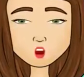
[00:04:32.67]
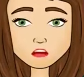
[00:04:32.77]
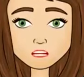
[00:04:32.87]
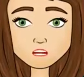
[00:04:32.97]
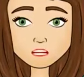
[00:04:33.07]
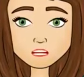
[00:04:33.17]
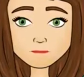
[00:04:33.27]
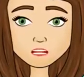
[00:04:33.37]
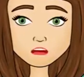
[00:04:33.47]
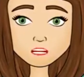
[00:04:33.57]
but I think
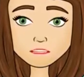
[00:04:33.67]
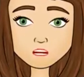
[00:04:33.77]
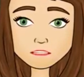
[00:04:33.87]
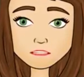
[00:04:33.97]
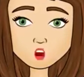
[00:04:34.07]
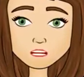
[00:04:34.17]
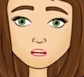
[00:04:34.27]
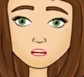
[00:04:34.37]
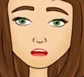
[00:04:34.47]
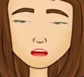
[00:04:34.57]
he just
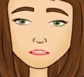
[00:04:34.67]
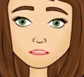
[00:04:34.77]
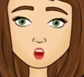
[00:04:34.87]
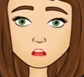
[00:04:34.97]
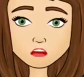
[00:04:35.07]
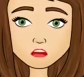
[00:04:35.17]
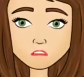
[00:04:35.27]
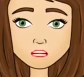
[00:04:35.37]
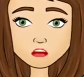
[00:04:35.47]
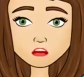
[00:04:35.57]
wanted to piss Bill
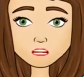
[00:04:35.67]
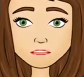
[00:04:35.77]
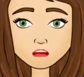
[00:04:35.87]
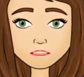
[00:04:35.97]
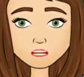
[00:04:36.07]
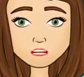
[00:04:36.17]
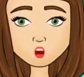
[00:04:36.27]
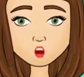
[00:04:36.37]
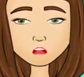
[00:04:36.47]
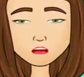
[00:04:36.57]
off, and he's
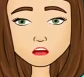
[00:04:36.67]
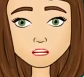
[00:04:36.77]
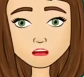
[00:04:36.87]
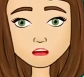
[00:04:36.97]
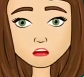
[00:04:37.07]
not the only